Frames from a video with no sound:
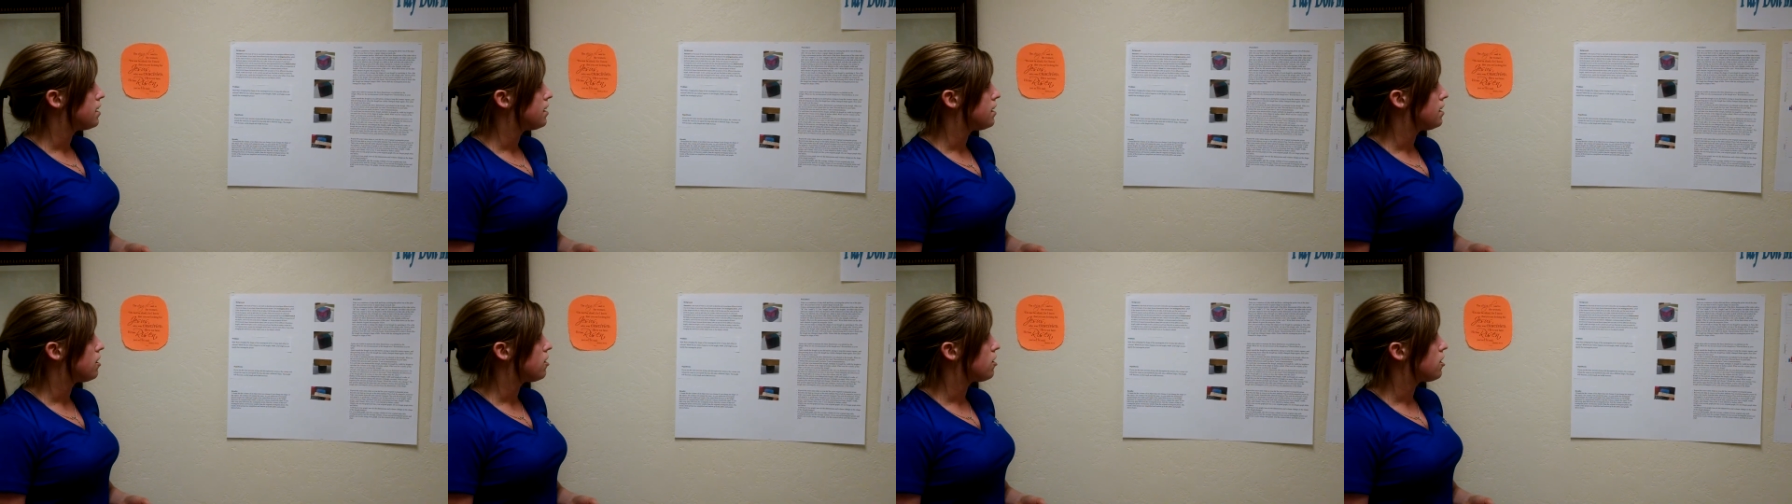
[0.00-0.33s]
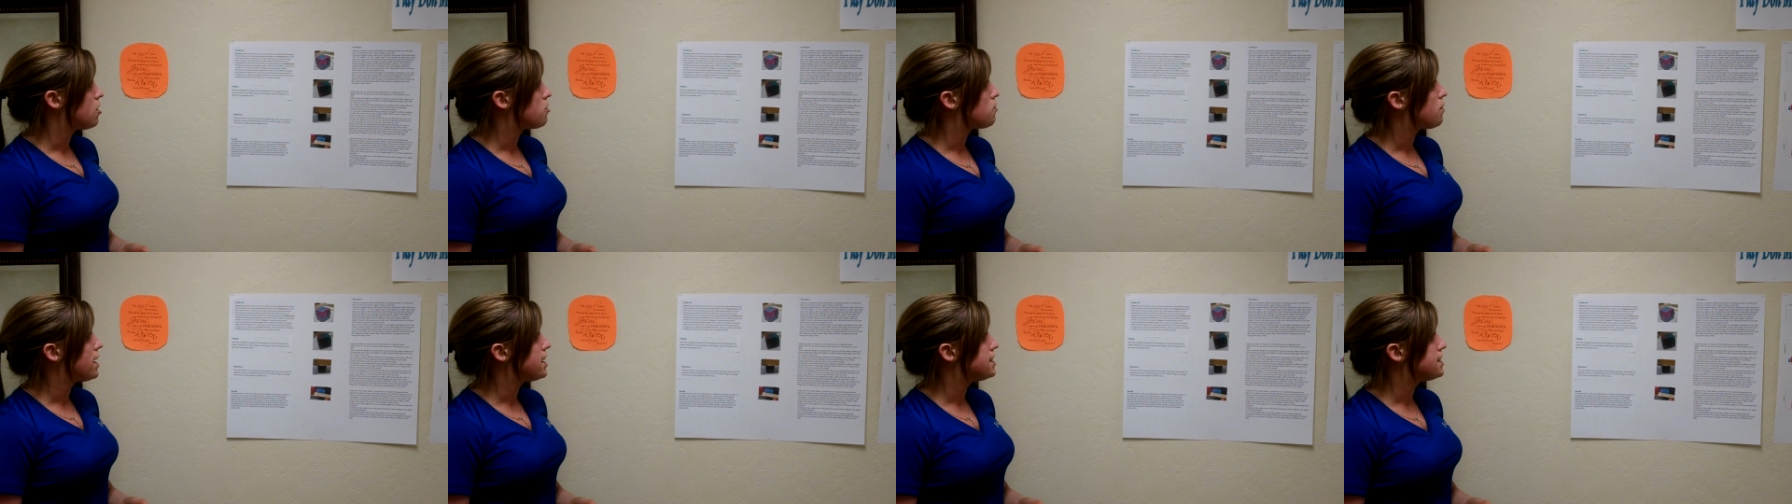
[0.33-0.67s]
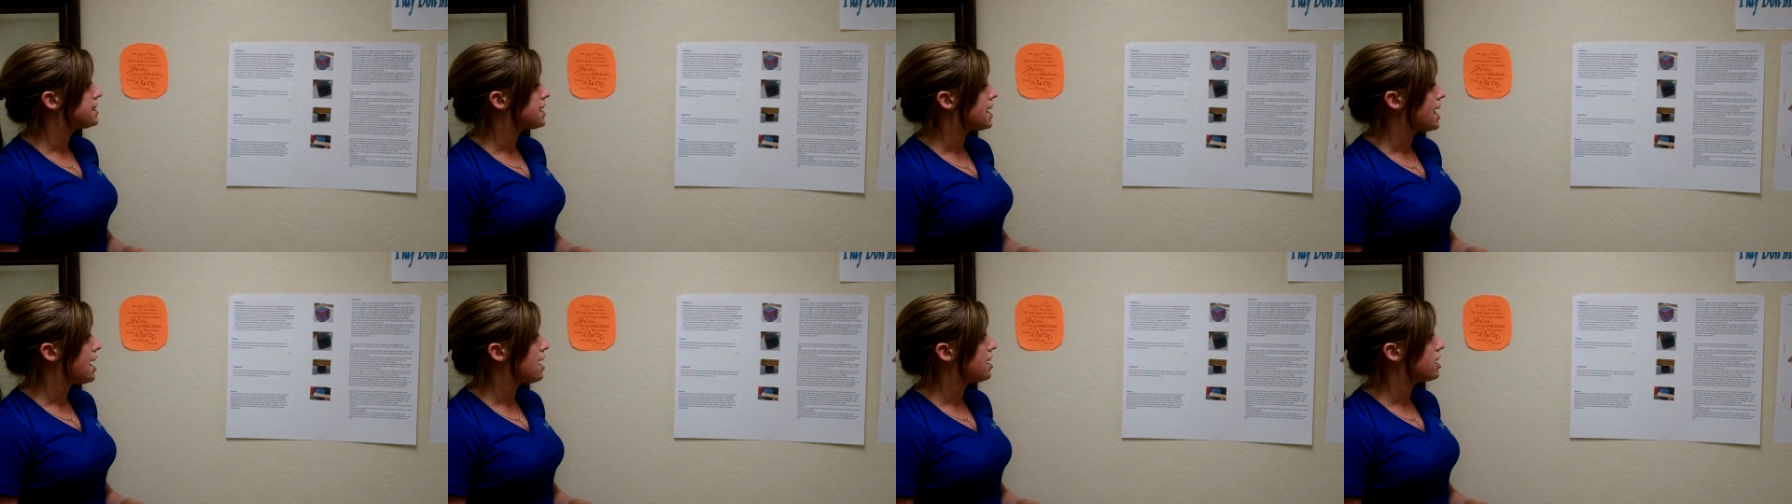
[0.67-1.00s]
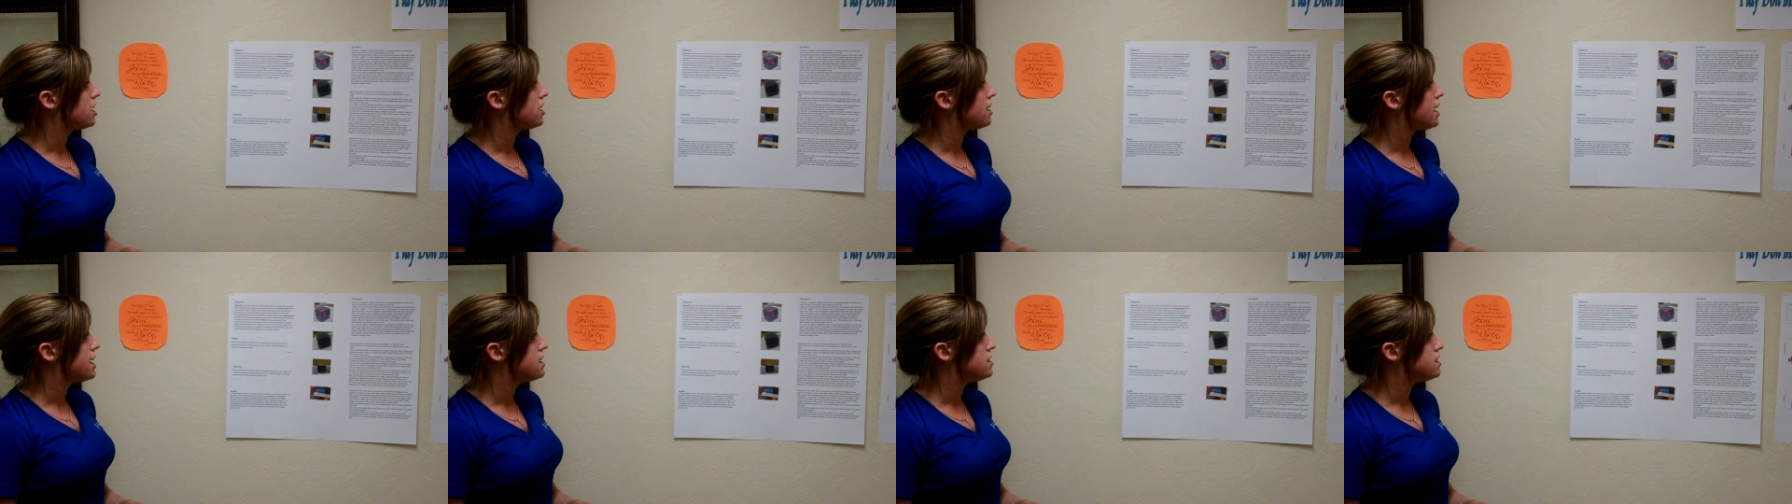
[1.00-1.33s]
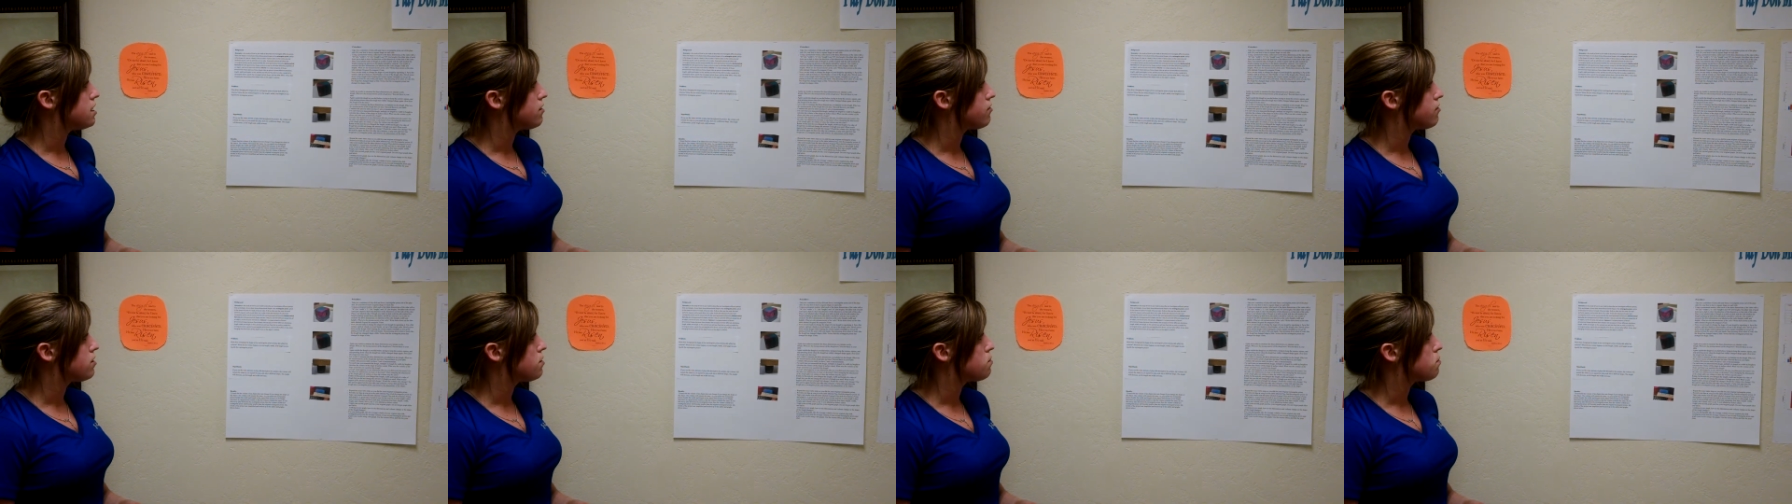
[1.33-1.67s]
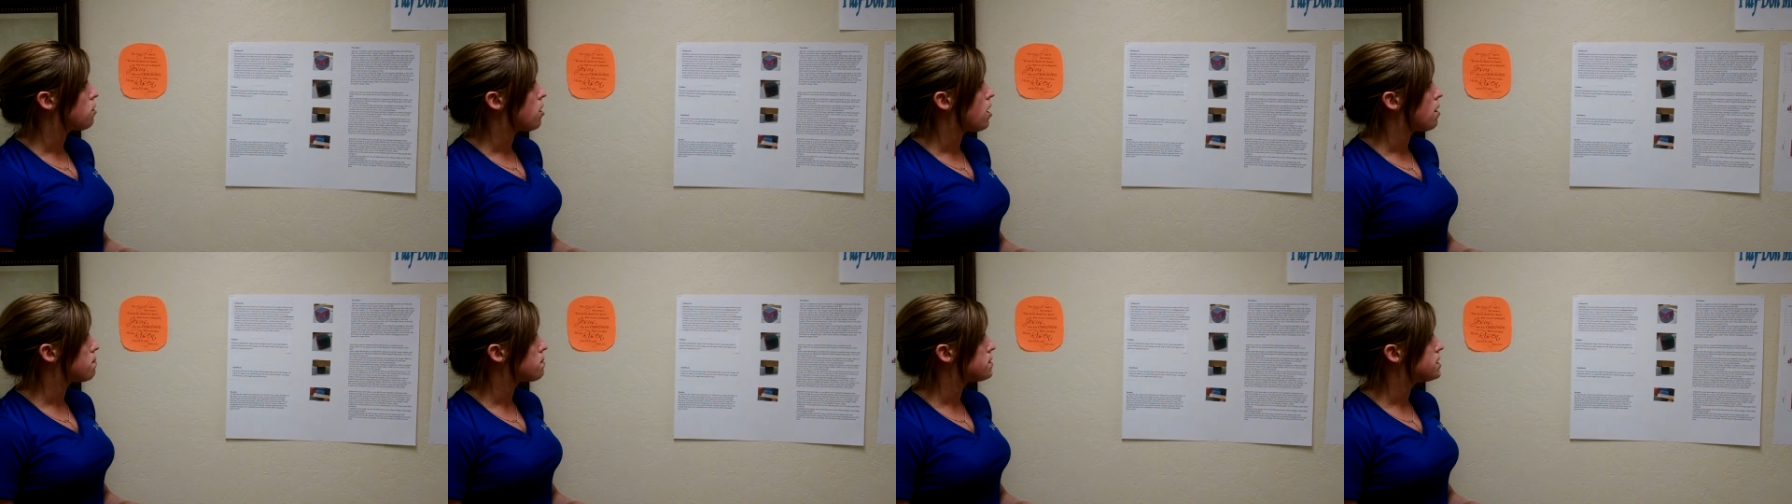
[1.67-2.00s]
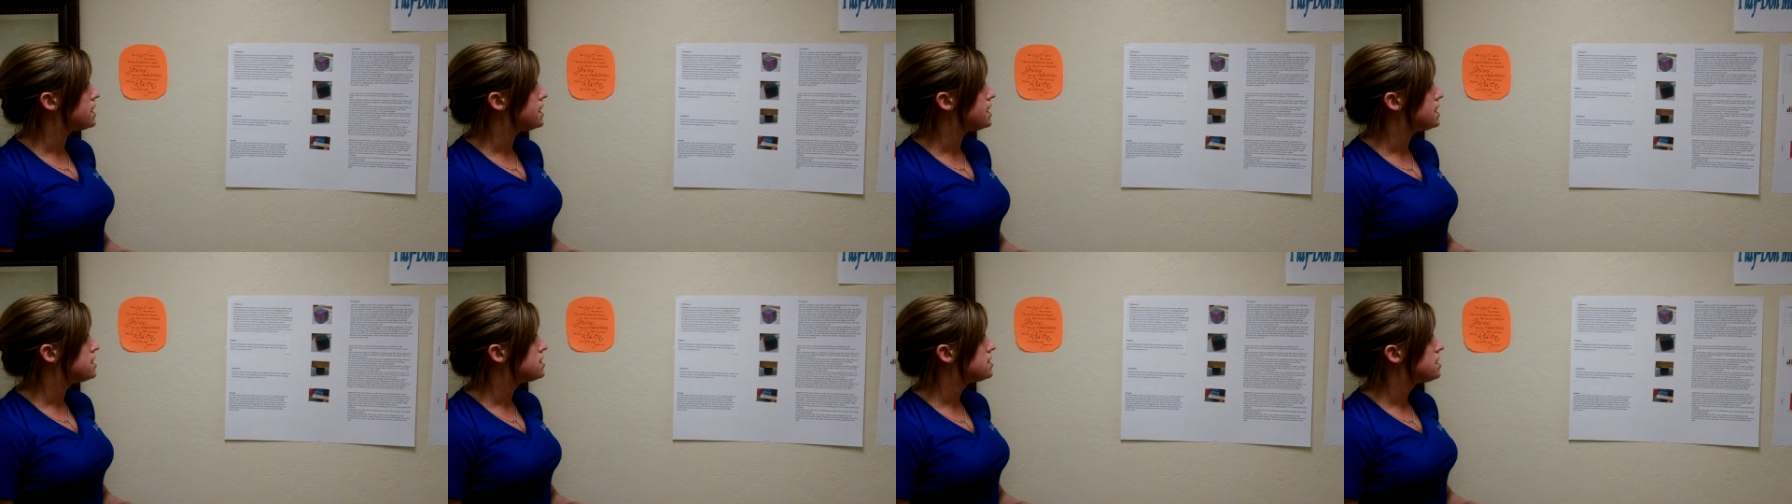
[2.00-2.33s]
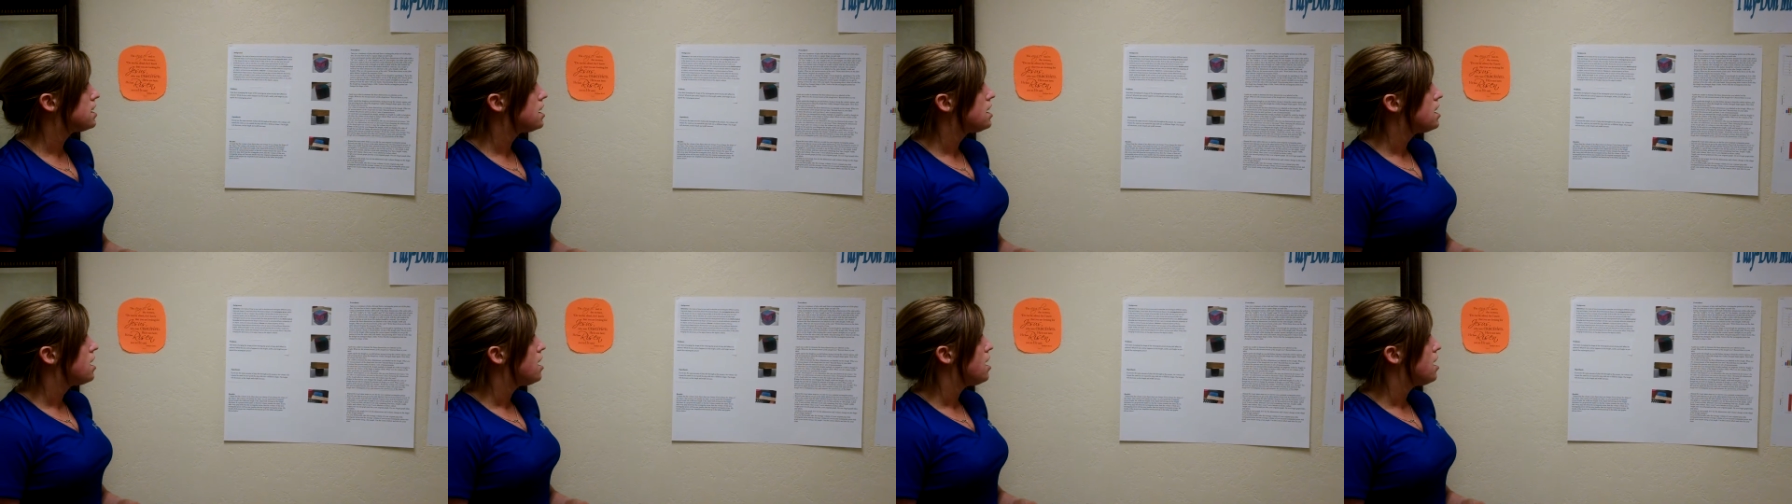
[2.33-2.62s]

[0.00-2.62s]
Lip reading: and are a way to calculate different properties